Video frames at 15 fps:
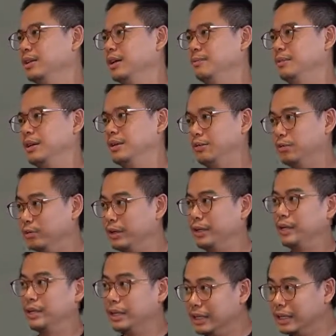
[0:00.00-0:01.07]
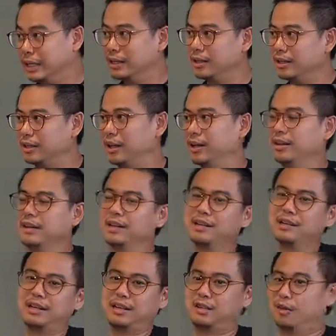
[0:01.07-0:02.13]
I mean, if you really need it, like
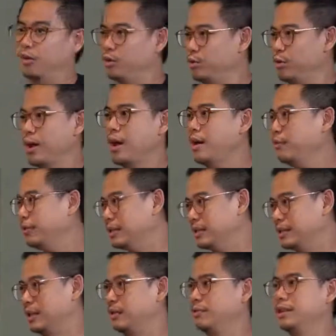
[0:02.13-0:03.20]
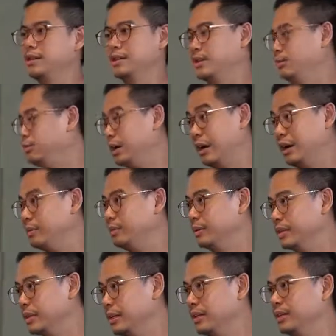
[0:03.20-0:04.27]
that's all you have and savings and you put
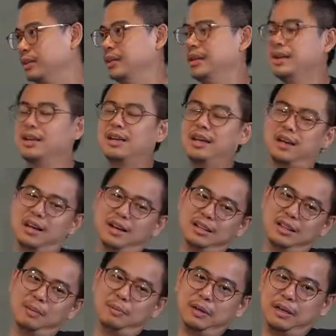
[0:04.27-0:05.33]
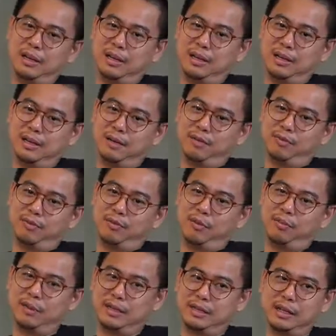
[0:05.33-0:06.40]
100% in it. Typically,
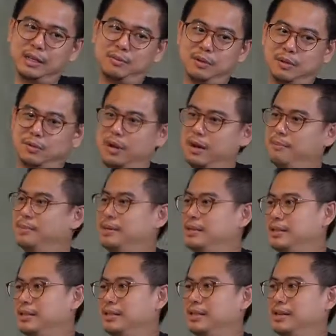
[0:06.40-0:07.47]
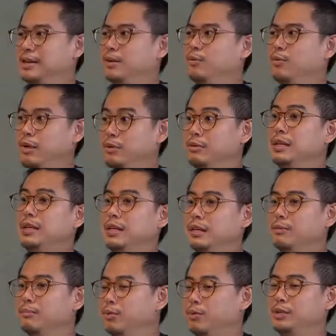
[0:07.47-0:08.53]
from personal experience, what happens is when you need
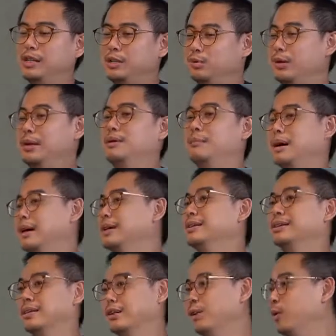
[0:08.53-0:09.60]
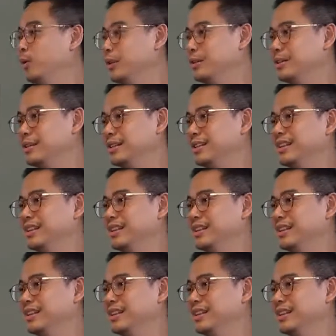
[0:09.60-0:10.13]
it the most, that's when the market is at the lowest.